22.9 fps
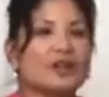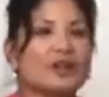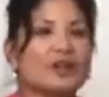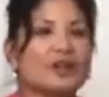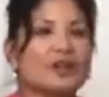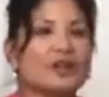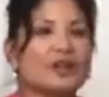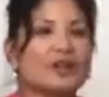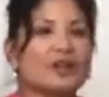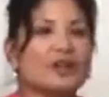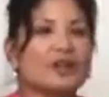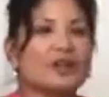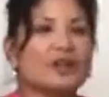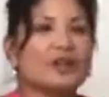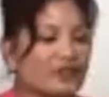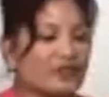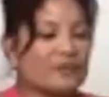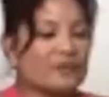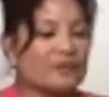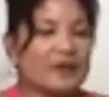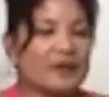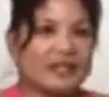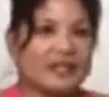I
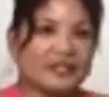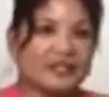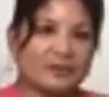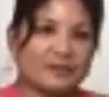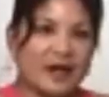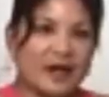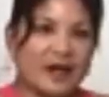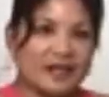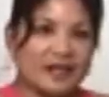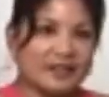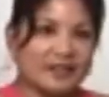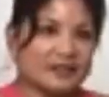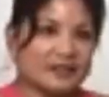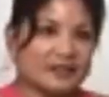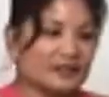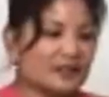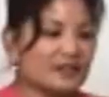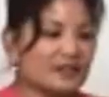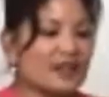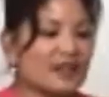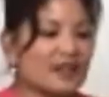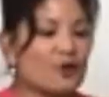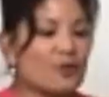usually bend mine
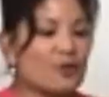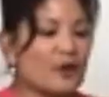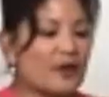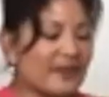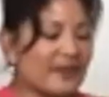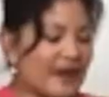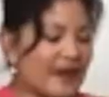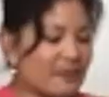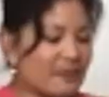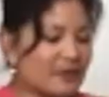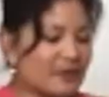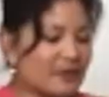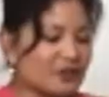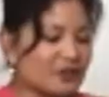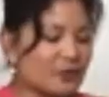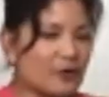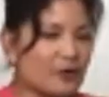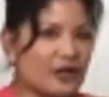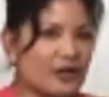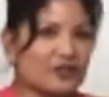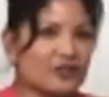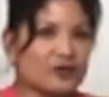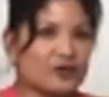because I don't want that much
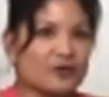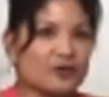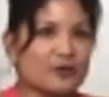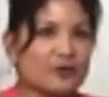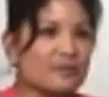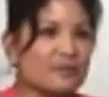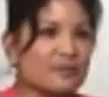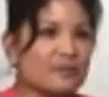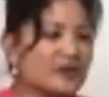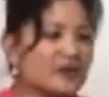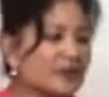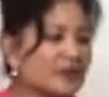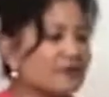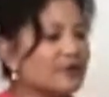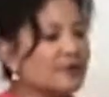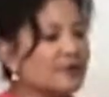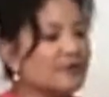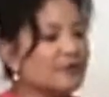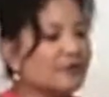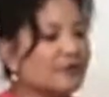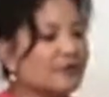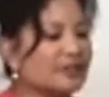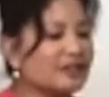pressure, but if you
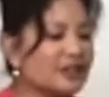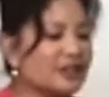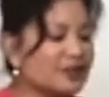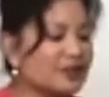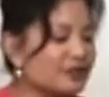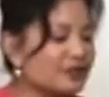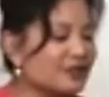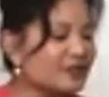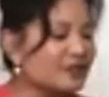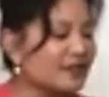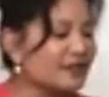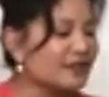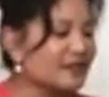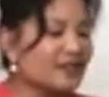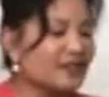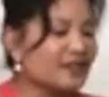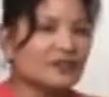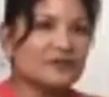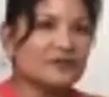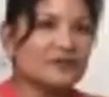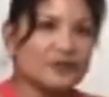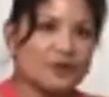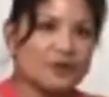feel like you're
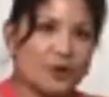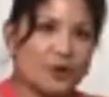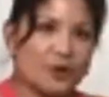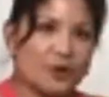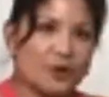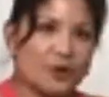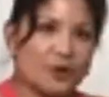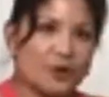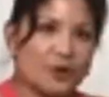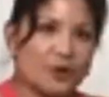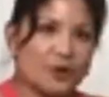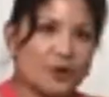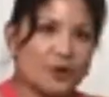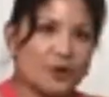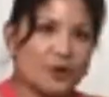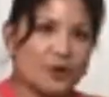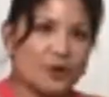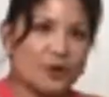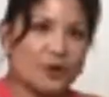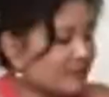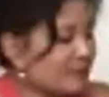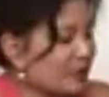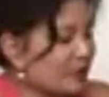sensitive, you don't want
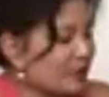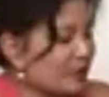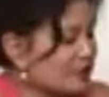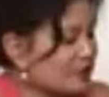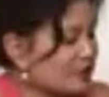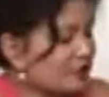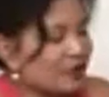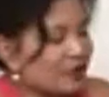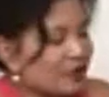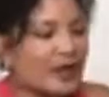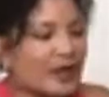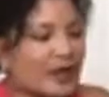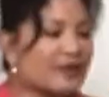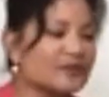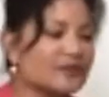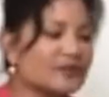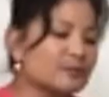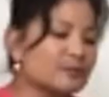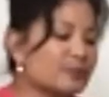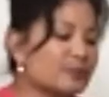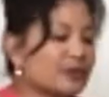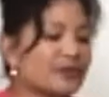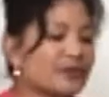that pressure, you don't have to
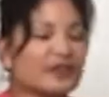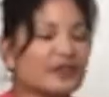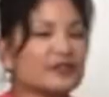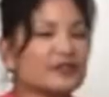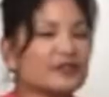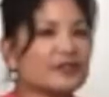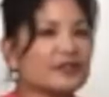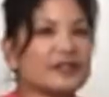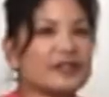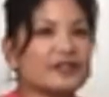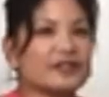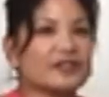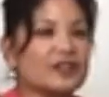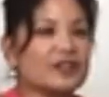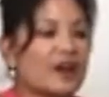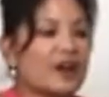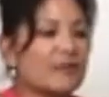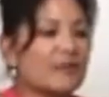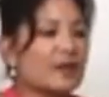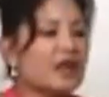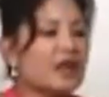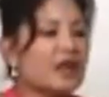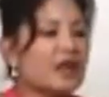put the other leg on top.
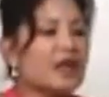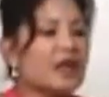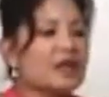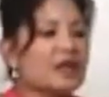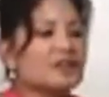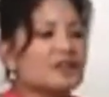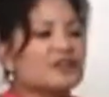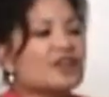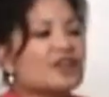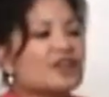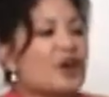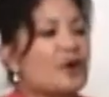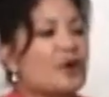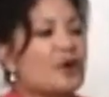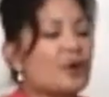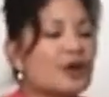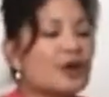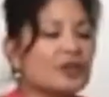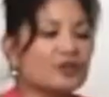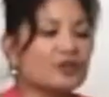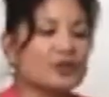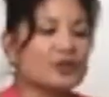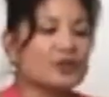So
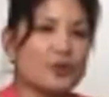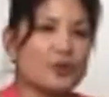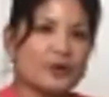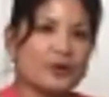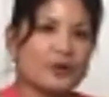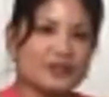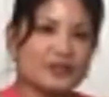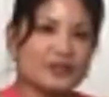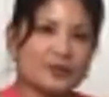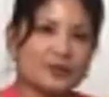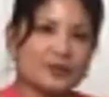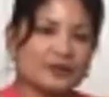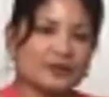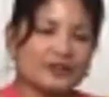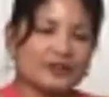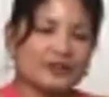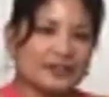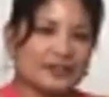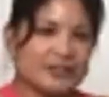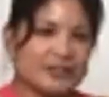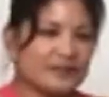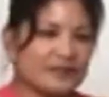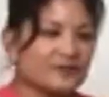you're going to
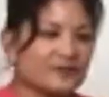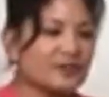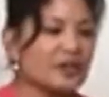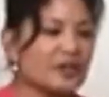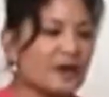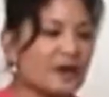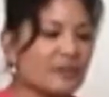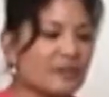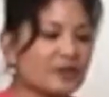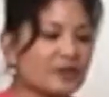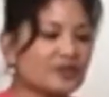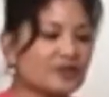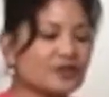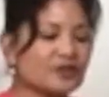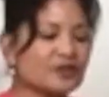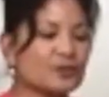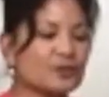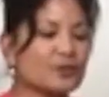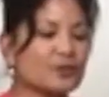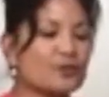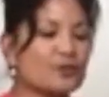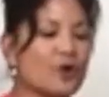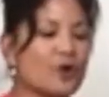lift up and just
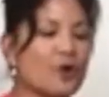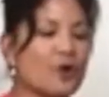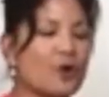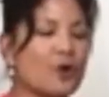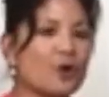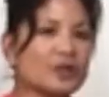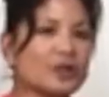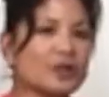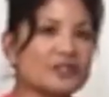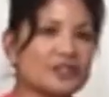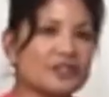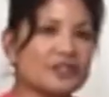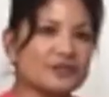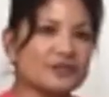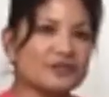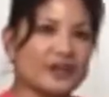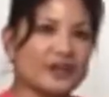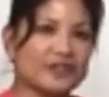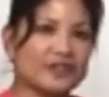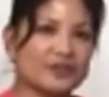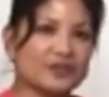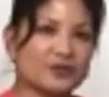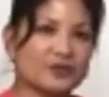roll until you
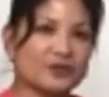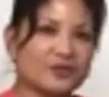find a sore